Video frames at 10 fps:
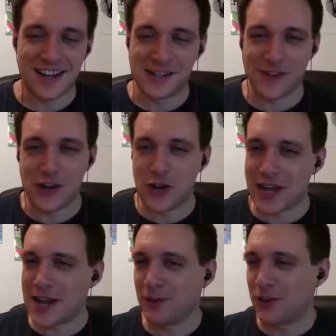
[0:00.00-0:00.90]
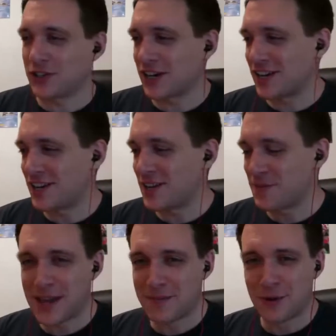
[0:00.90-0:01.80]
Right, that is video game
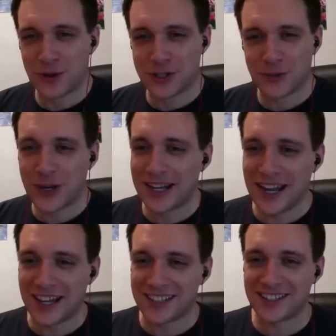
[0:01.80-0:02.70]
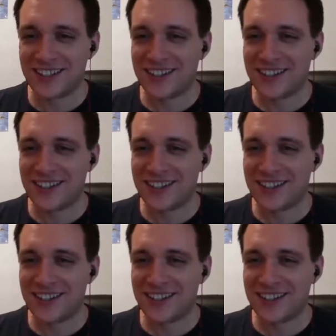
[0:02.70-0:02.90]
logic. You pay more to wear